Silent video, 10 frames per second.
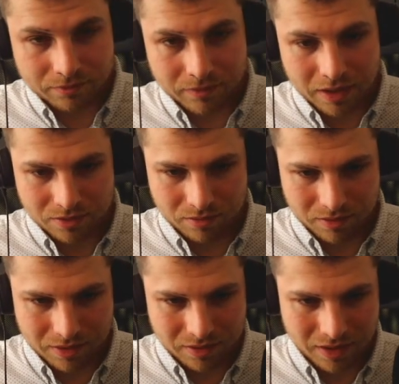So
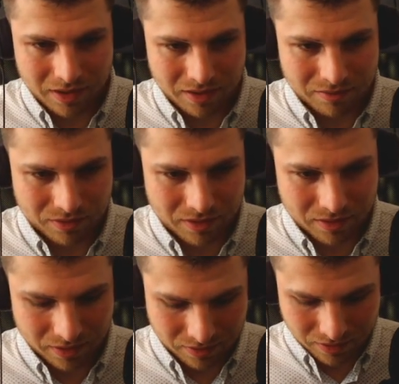let's see what
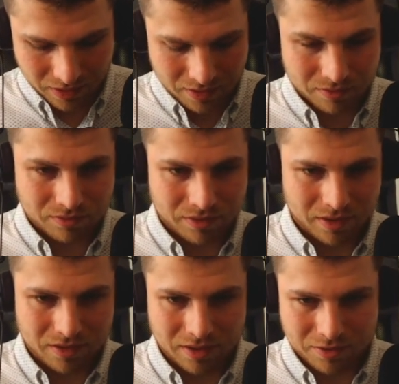it
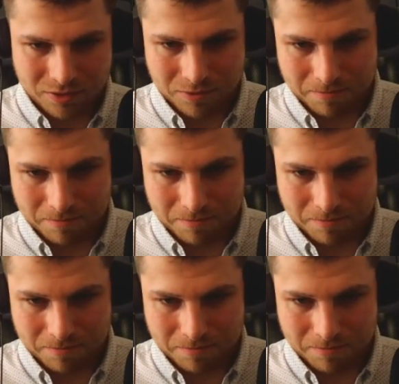does.